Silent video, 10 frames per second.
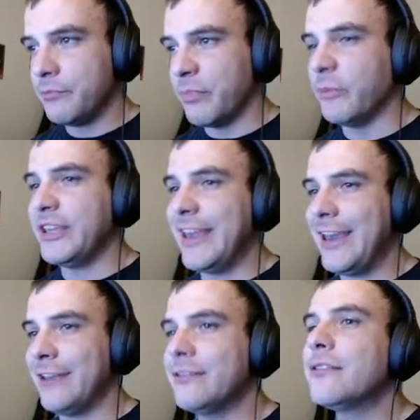But we
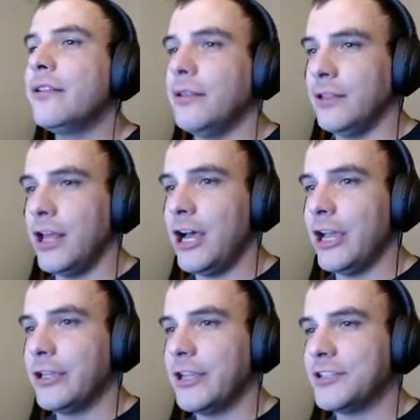can
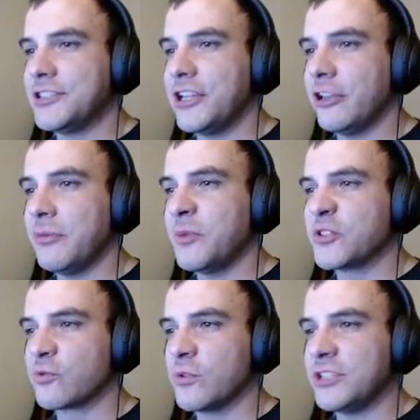lie and tell him it
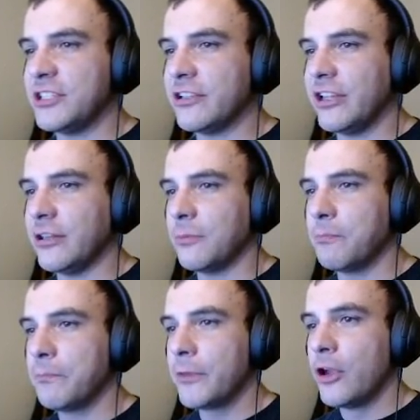was routine
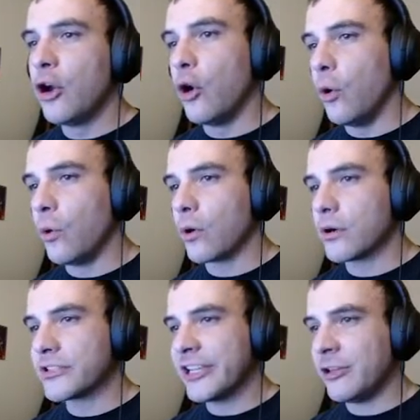cleaning,
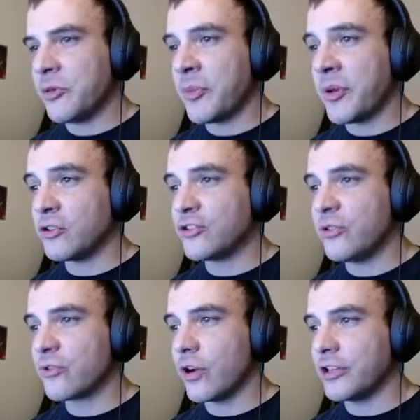or tell him about your
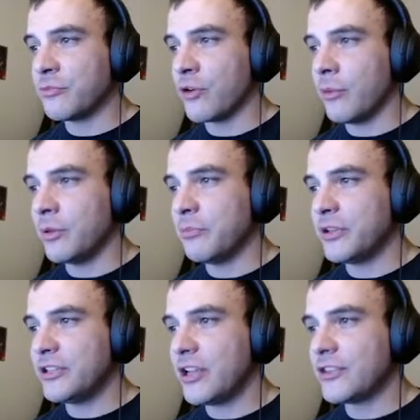tooth grinding problem,
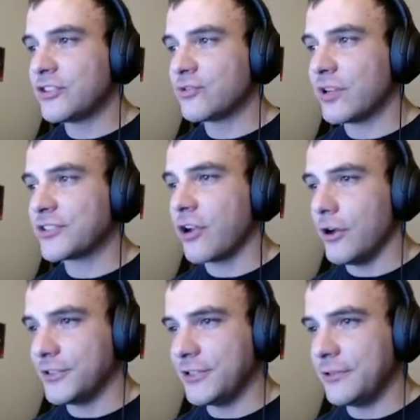but not the stress
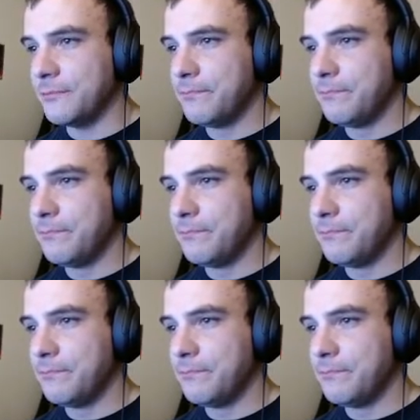causing it. I